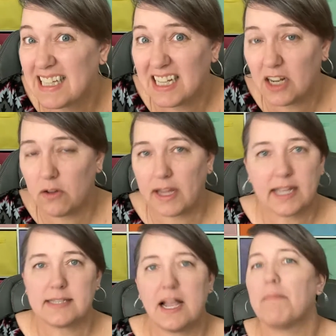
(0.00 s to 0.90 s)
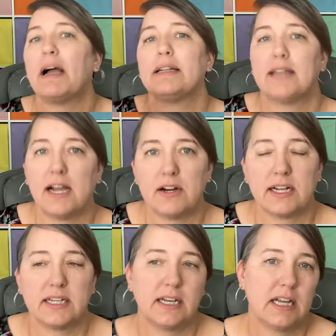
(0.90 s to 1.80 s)
Like it's not my entire
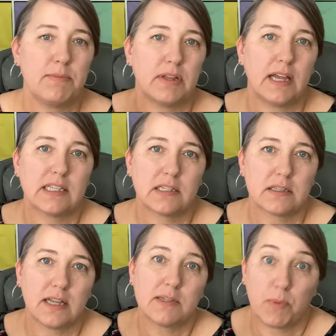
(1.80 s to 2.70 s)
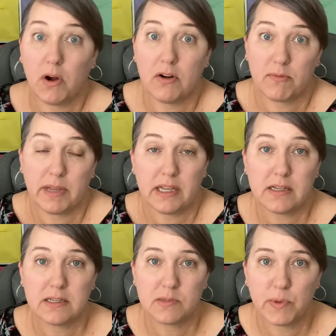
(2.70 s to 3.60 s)
identity, but that's part of me,
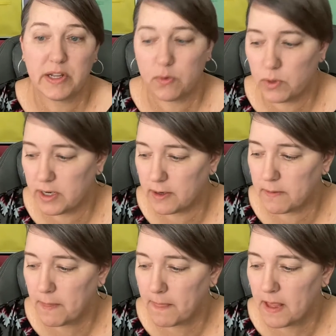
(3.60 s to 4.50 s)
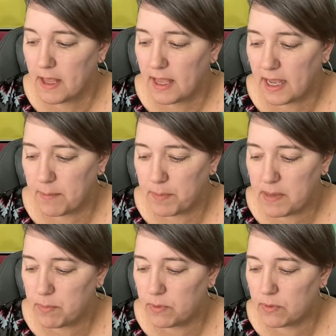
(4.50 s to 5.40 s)
is being a widow. And
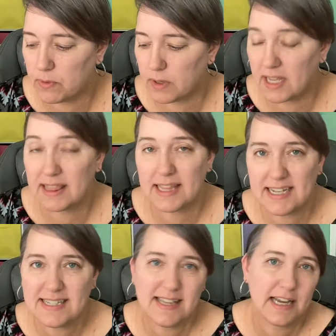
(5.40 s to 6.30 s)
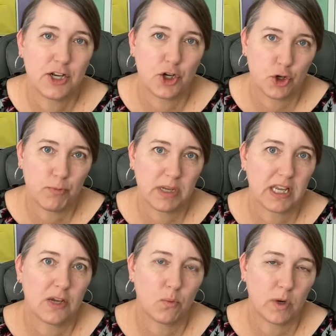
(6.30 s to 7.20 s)
people, unless they knew
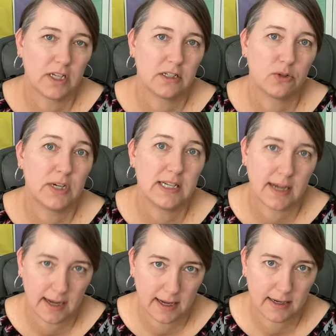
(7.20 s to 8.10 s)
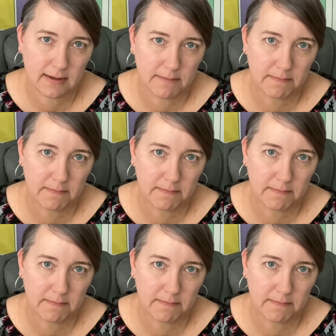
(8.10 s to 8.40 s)
me when Dewey died,